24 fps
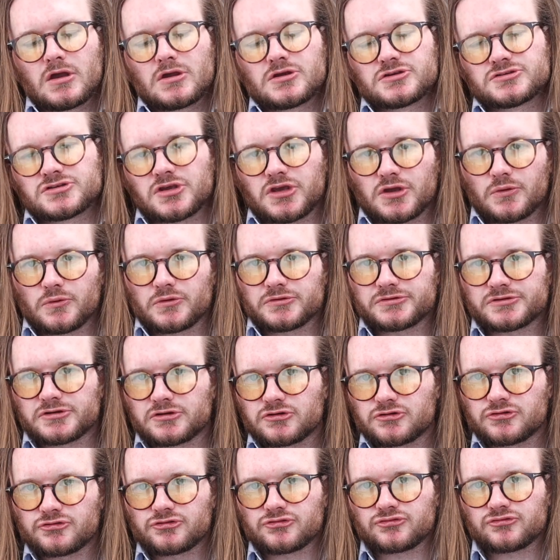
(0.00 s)
So you want to
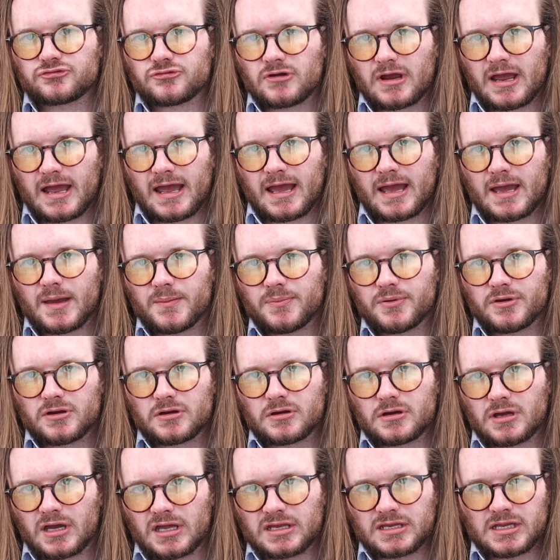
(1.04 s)
crab,
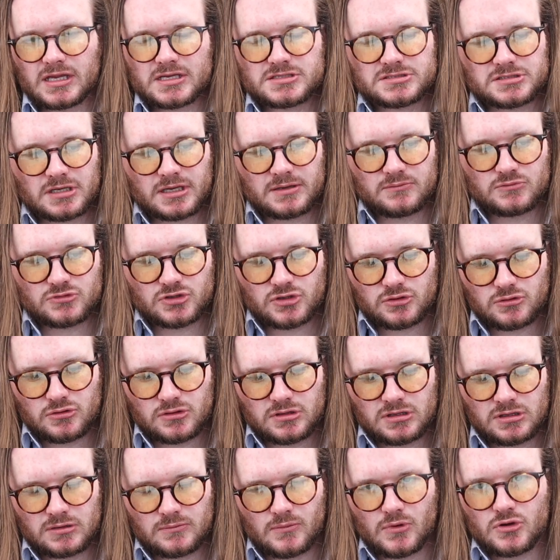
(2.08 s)
and yes, I am
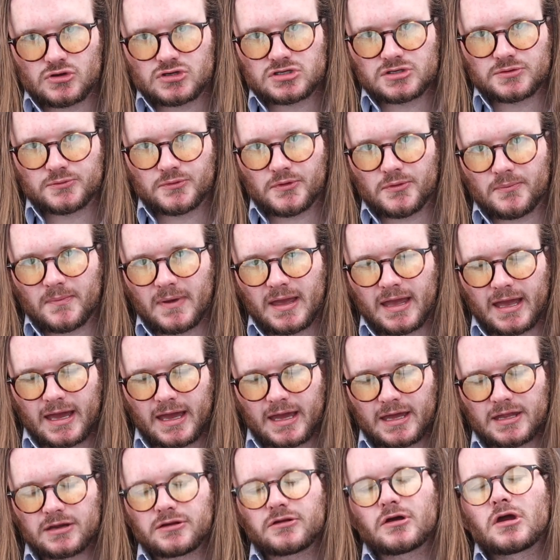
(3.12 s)
doing the motion with my
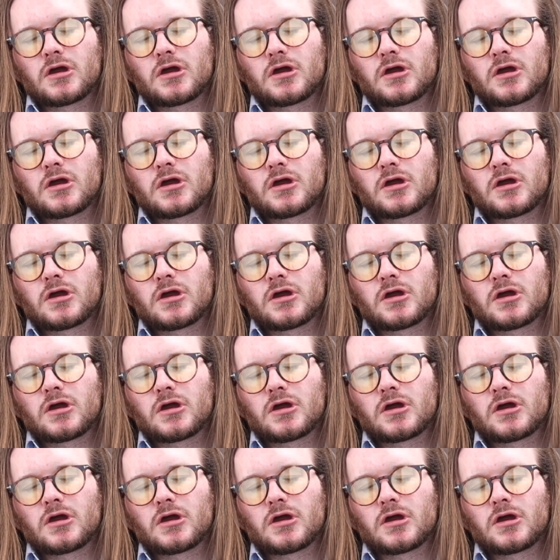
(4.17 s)
hand.